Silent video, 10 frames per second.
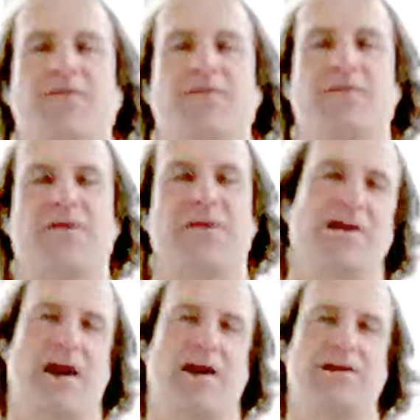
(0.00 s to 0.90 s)
of stuff
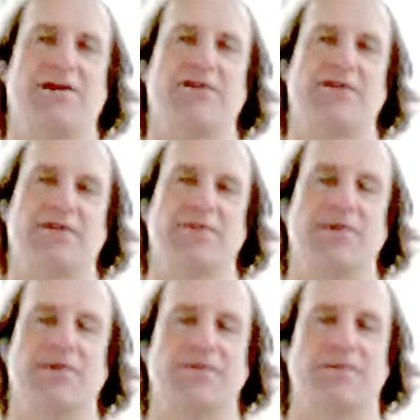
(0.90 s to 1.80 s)
on
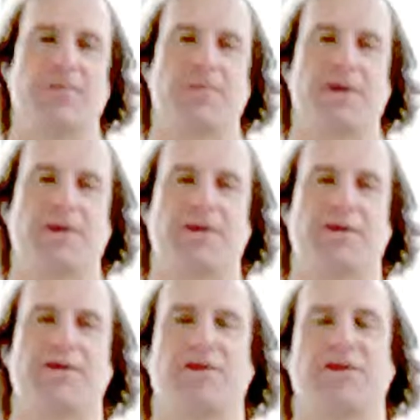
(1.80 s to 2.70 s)
YouTube.
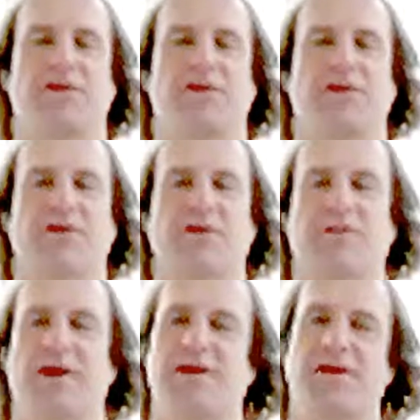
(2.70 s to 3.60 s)
Just do a search.
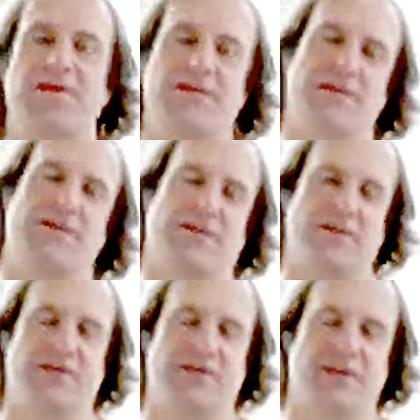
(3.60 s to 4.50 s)
Make good use of the
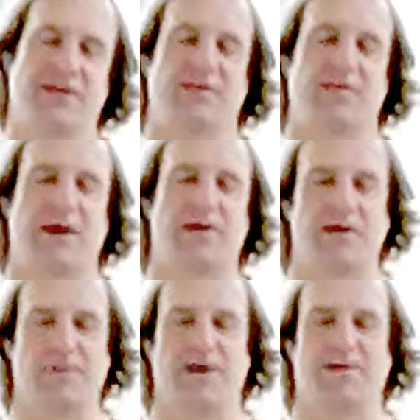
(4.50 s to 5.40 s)
search engine. That's probably
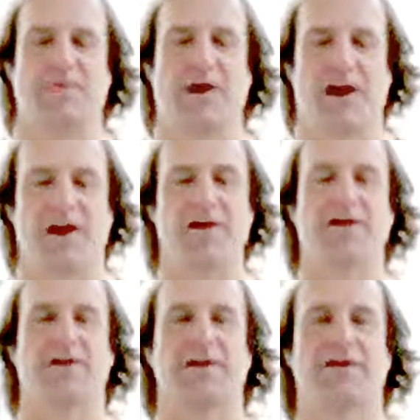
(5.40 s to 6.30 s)
your best bet.
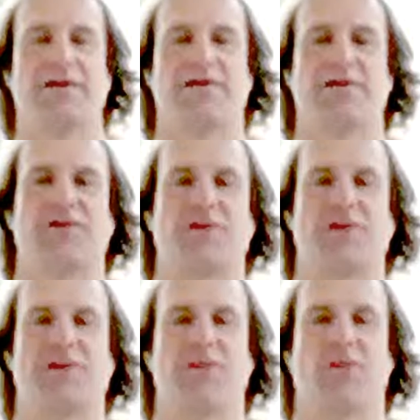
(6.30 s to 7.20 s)
You can search
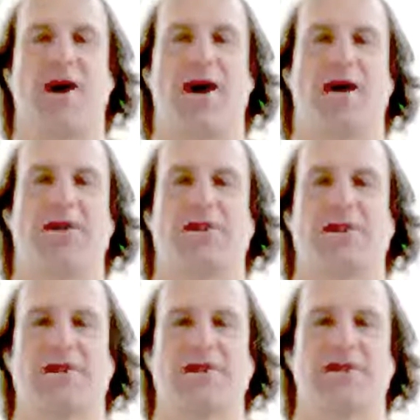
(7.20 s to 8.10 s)
for wild
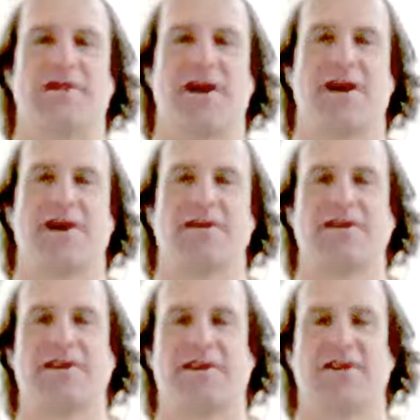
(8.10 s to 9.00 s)
or
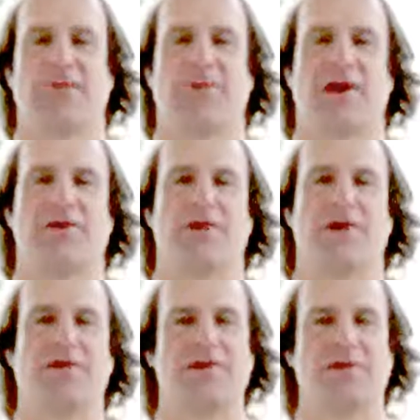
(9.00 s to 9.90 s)
DILD or whatever you
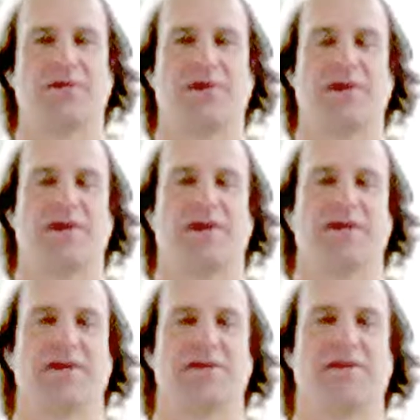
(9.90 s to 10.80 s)
want to search for and
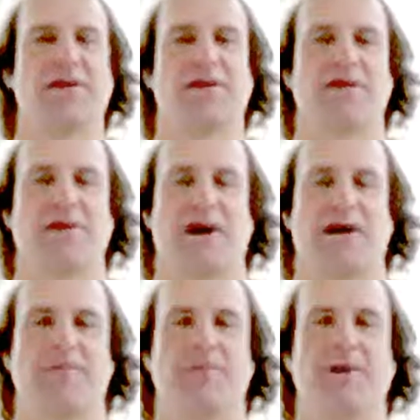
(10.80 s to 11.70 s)
get tons of videos on
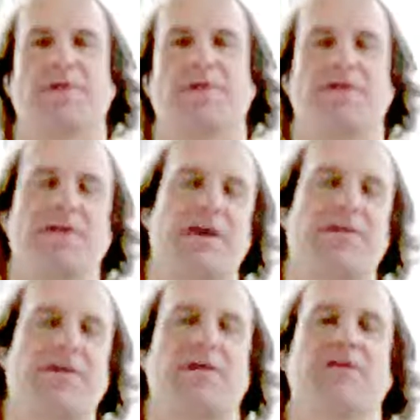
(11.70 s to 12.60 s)
them. So see
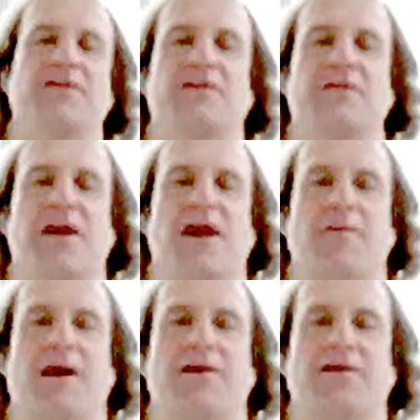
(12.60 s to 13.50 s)
my favorites
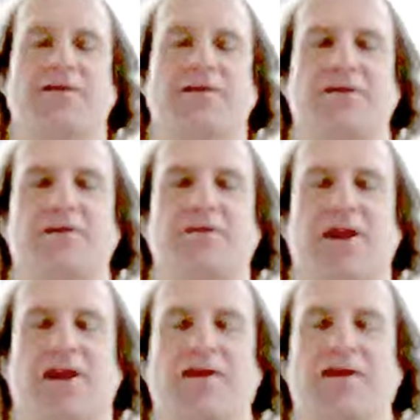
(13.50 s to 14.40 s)
on my YouTube
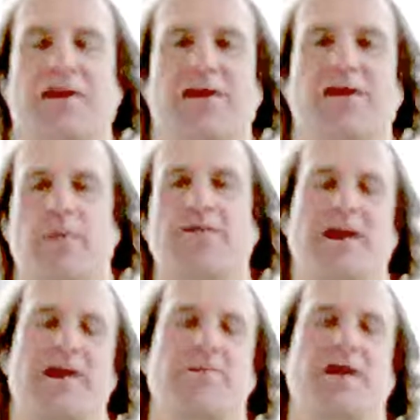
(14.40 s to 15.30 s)
channel here. I've
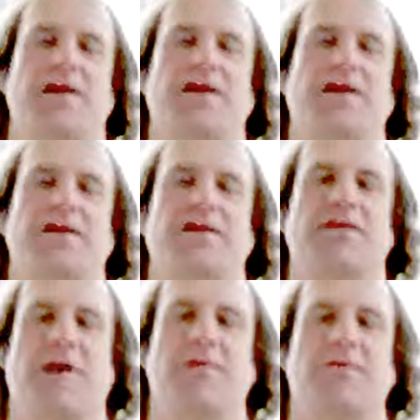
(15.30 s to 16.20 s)
had many,
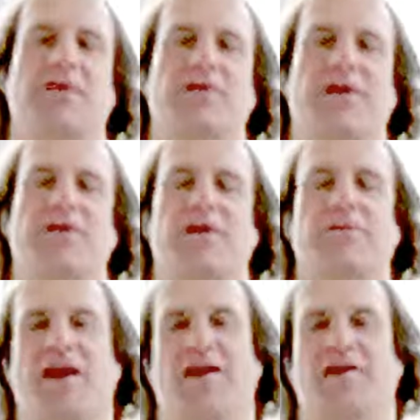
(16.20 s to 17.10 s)
probably most of my
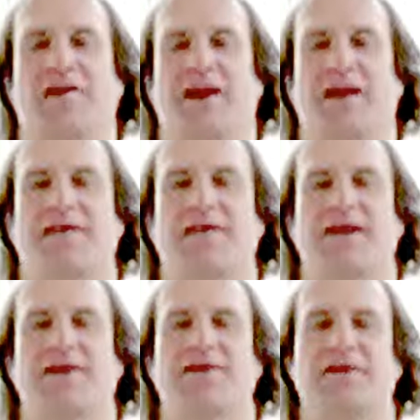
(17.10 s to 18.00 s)
dreams actually.
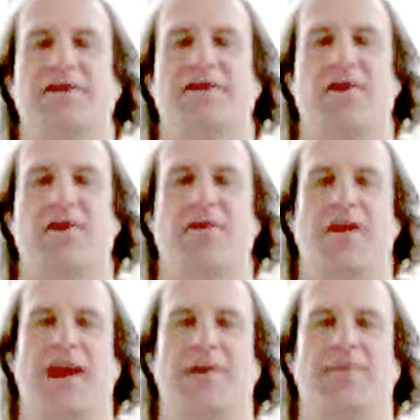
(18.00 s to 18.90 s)
I usually know
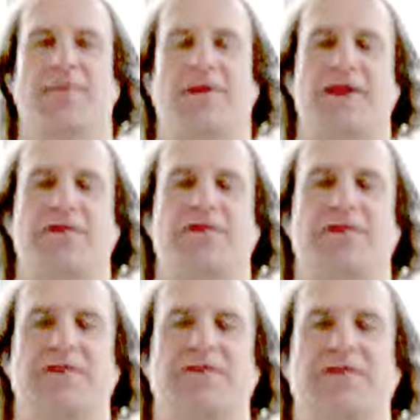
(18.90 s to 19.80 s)
that I'm, by
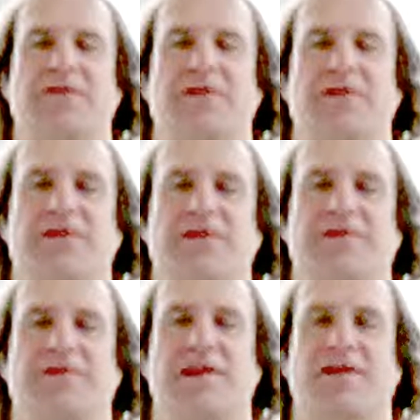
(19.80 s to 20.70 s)
definition, lucid to a
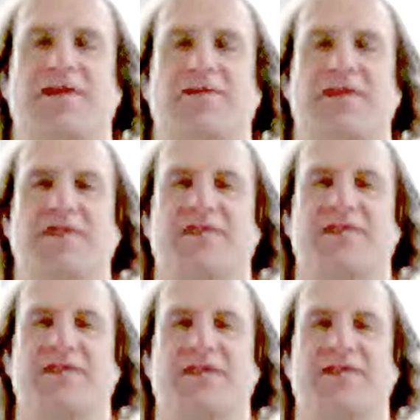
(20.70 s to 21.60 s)
slight degree is
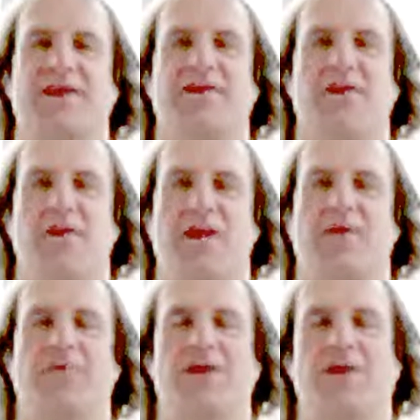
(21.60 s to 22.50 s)
because I know that
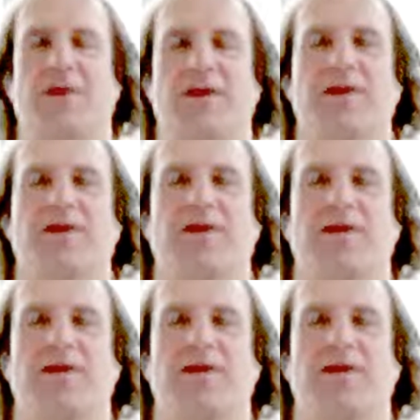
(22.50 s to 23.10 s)
I'm dreaming.